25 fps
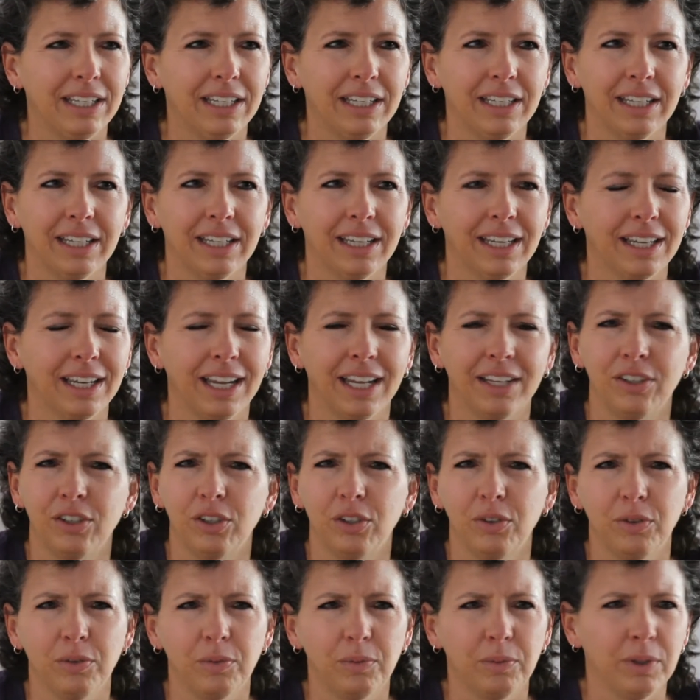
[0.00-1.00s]

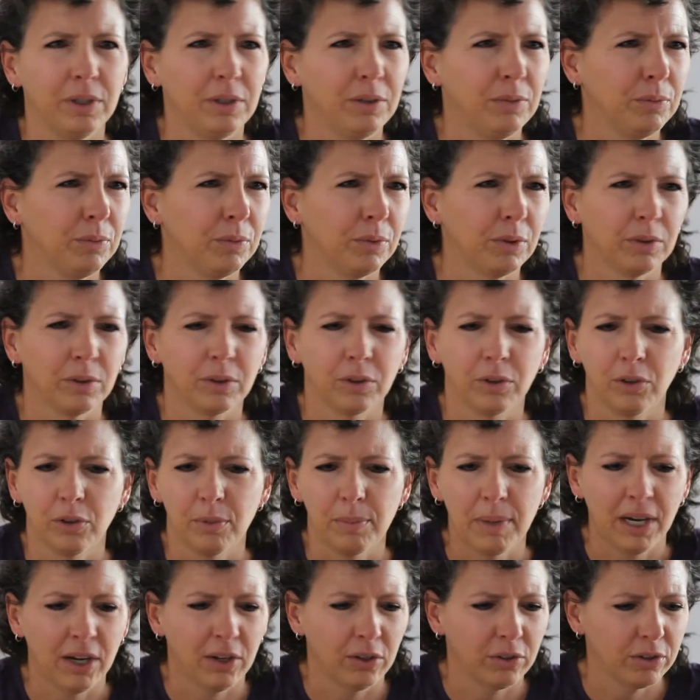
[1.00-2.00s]
and we learned
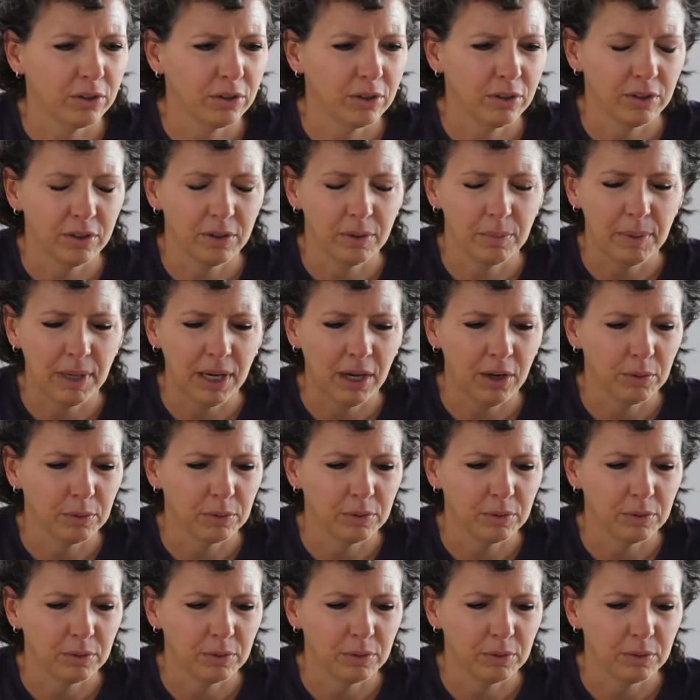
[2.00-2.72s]
about